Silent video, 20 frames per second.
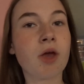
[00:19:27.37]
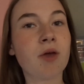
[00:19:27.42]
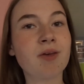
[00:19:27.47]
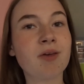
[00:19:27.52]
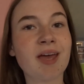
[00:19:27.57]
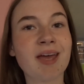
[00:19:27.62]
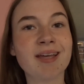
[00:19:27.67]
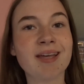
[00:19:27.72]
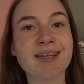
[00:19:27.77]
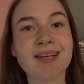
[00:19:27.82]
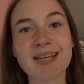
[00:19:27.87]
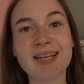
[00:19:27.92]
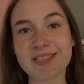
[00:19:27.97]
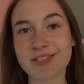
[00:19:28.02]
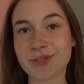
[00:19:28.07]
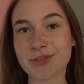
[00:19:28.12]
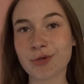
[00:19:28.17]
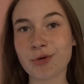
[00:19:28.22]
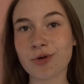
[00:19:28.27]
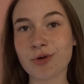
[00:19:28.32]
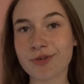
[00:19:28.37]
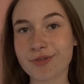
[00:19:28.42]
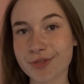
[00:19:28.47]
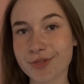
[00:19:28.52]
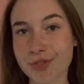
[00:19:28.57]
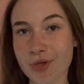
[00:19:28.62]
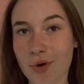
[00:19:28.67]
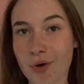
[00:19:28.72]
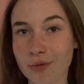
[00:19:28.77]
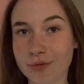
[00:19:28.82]
Okay, let's talk
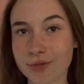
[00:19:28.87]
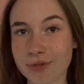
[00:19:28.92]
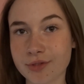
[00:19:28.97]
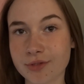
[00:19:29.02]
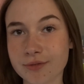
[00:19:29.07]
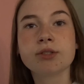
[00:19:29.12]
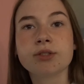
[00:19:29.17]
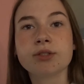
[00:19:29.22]
results.